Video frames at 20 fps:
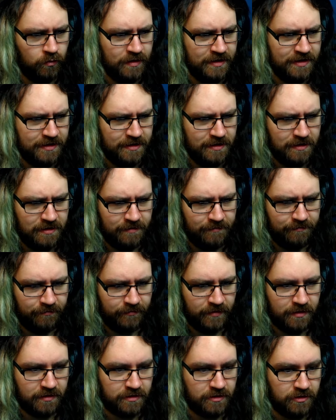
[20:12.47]
Well,
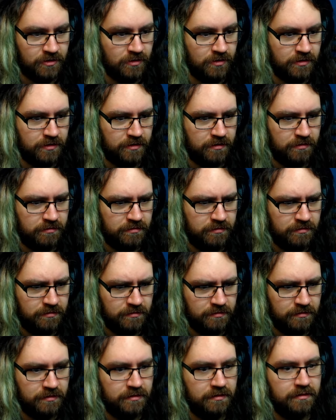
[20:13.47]
that's a door to go through.
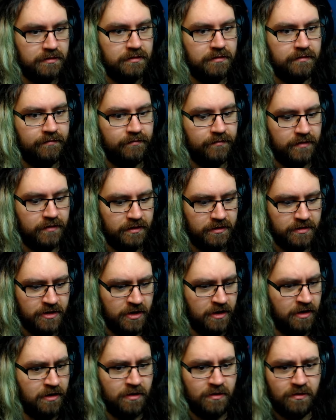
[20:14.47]

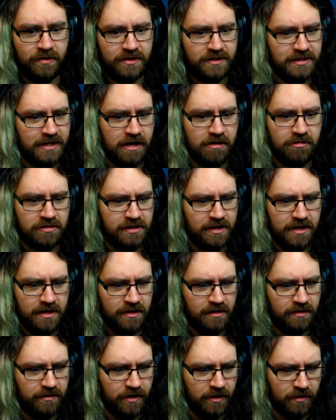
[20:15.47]
No, seriously,
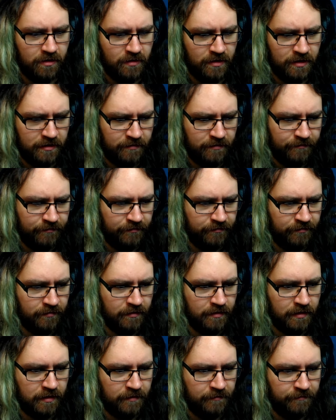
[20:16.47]
no. Well, I have
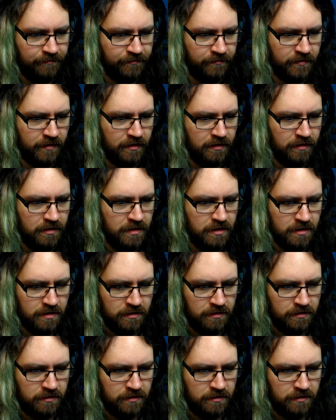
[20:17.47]
some explosive rounds